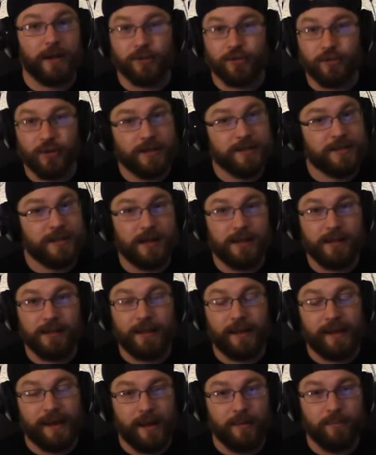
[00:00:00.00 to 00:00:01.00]
he trains out of the
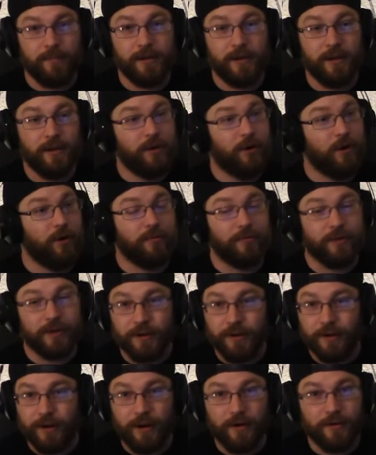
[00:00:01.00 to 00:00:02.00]
lab over
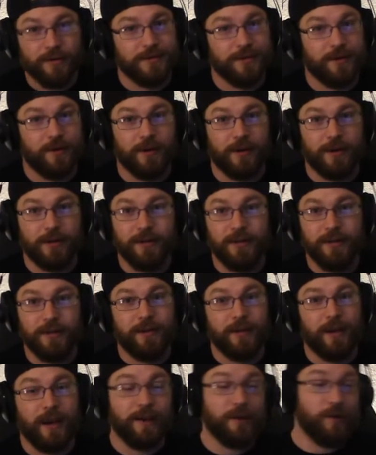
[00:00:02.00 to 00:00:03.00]
here in Arizona,
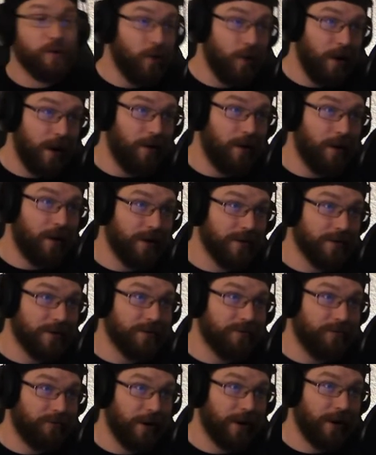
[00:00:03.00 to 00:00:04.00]
and you know how
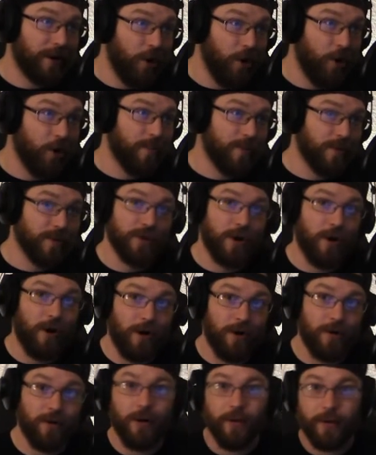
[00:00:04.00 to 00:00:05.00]
us fucking homers
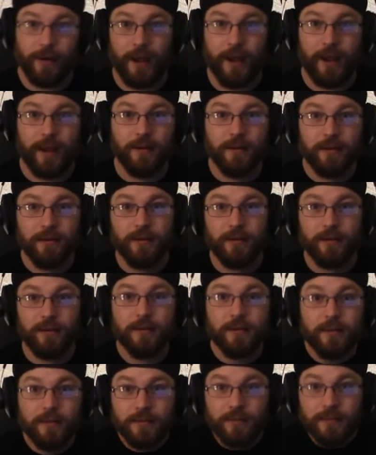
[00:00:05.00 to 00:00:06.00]
are. Okay,
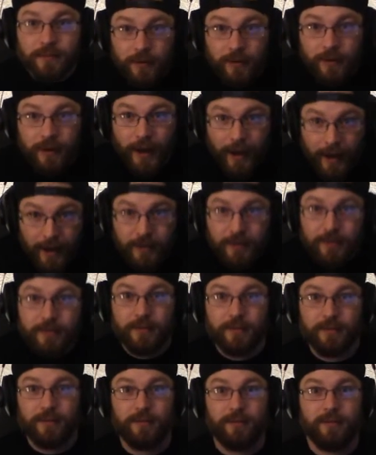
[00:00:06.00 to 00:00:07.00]
okay,
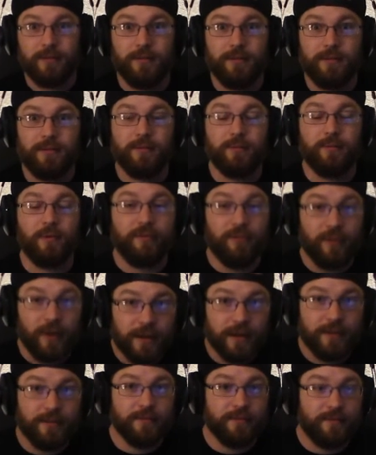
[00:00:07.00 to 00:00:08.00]
we
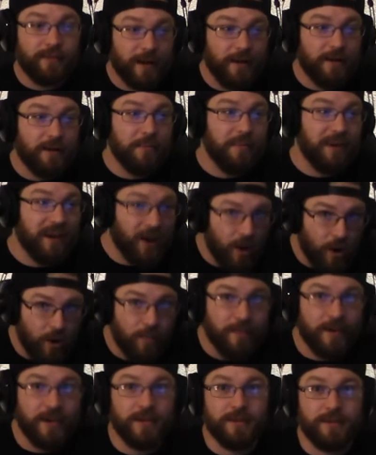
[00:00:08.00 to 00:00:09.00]
fucking tend to be
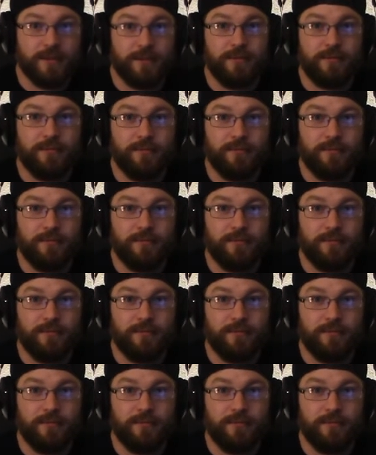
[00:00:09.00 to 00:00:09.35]
homies.